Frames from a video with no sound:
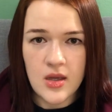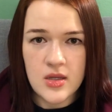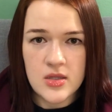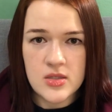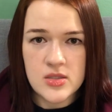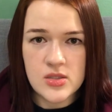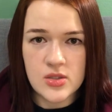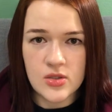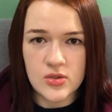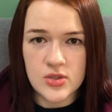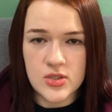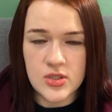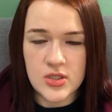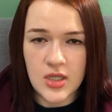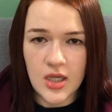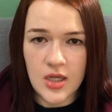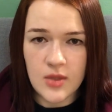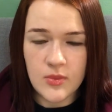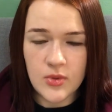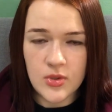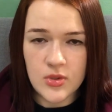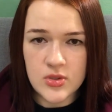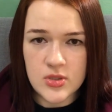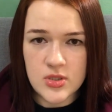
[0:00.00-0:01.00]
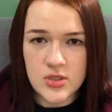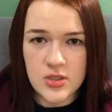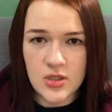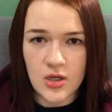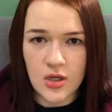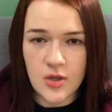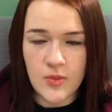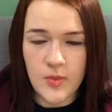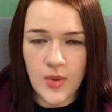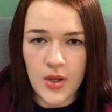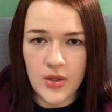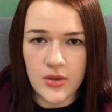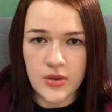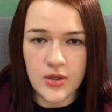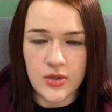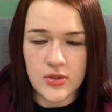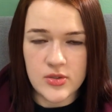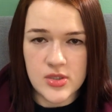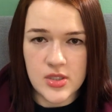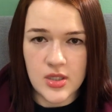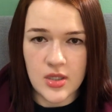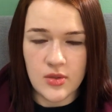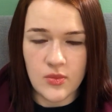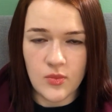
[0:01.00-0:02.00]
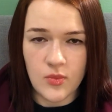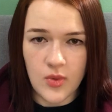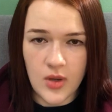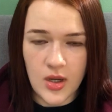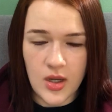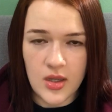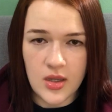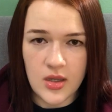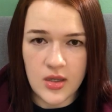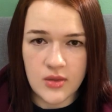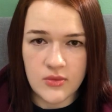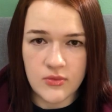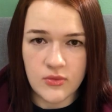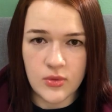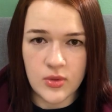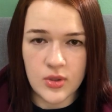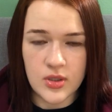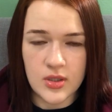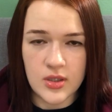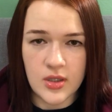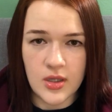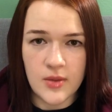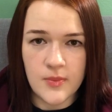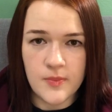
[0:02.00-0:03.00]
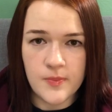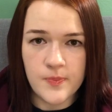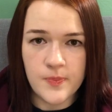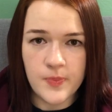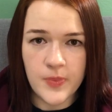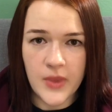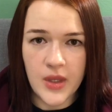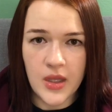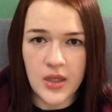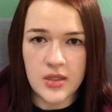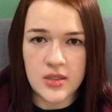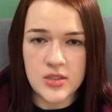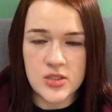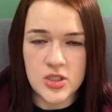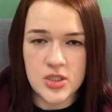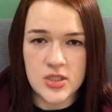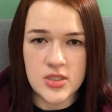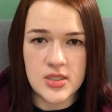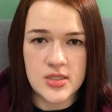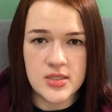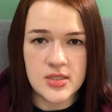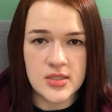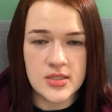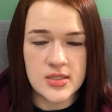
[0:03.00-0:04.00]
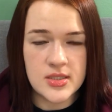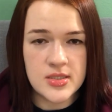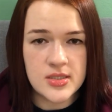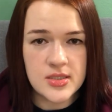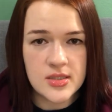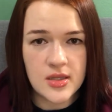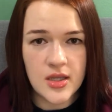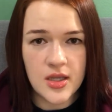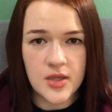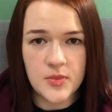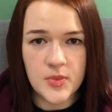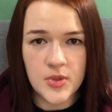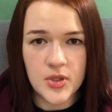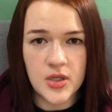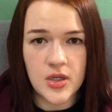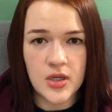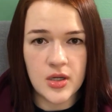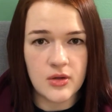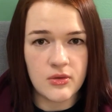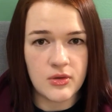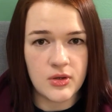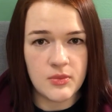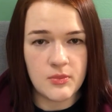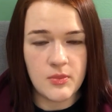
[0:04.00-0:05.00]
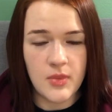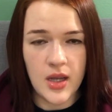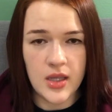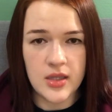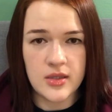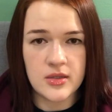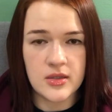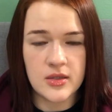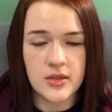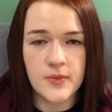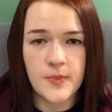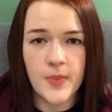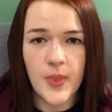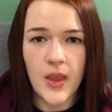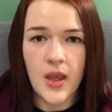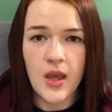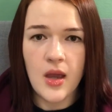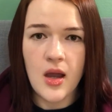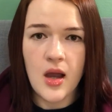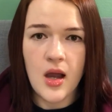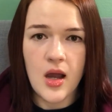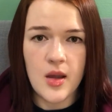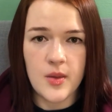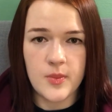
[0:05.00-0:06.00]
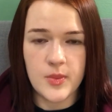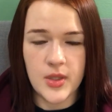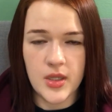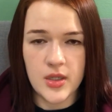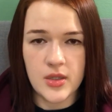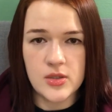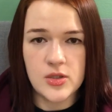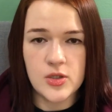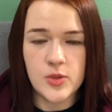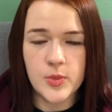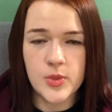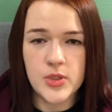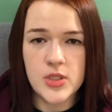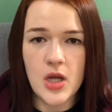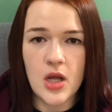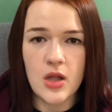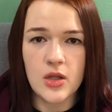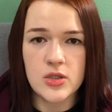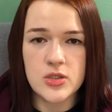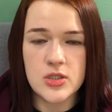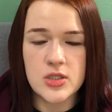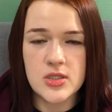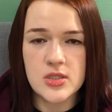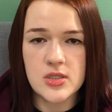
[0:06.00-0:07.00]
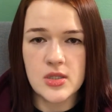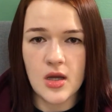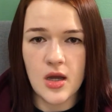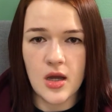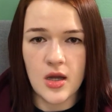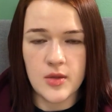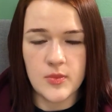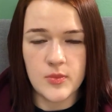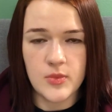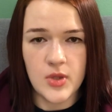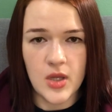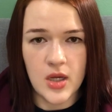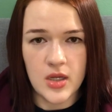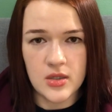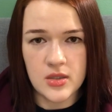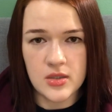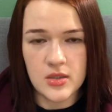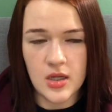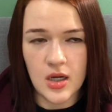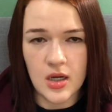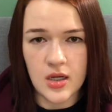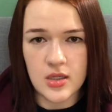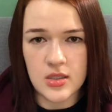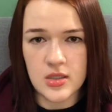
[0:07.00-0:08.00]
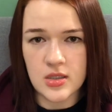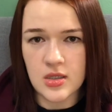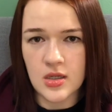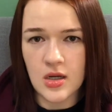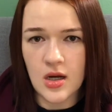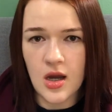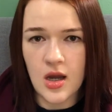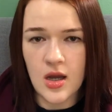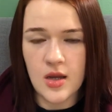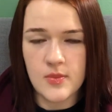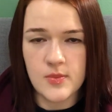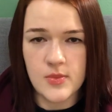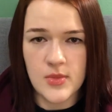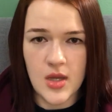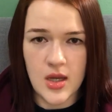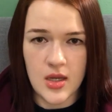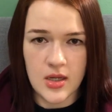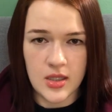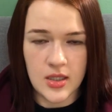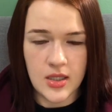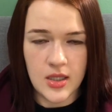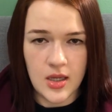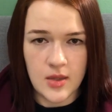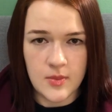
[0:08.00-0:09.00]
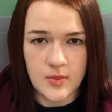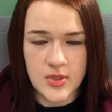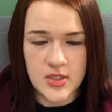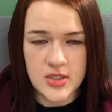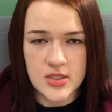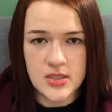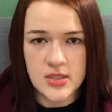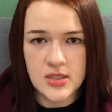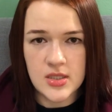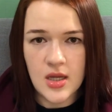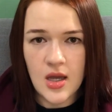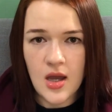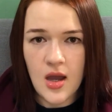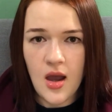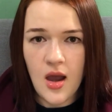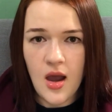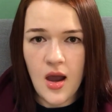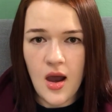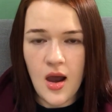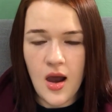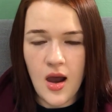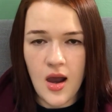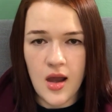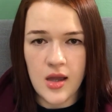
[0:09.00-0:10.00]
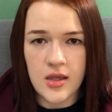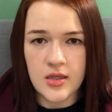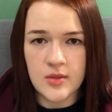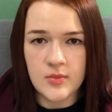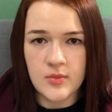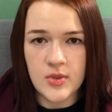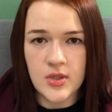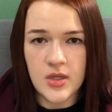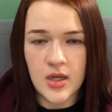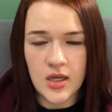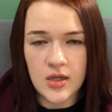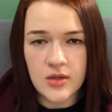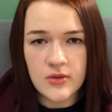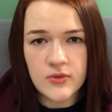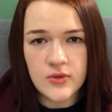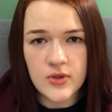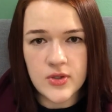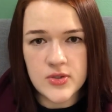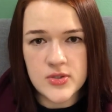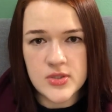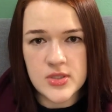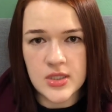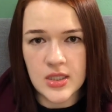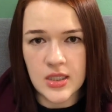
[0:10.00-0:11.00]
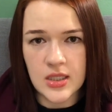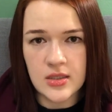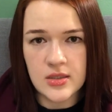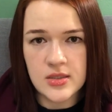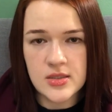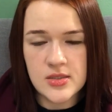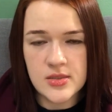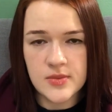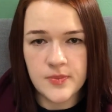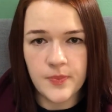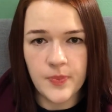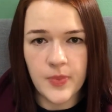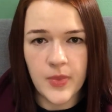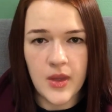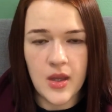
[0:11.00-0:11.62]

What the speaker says: So today I'm going to talk about those and why I avoid them. And just as a disclaimer, a reminder, I'm not a dermatologist, I'm not a doctor, I'm not a chemist. I am none of those things.